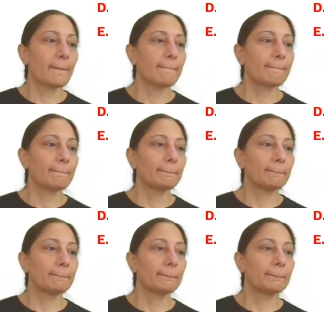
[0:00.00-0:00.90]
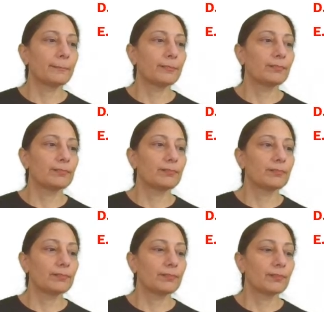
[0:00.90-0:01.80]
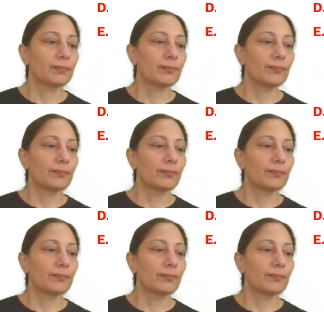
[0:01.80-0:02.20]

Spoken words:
(no one is talking)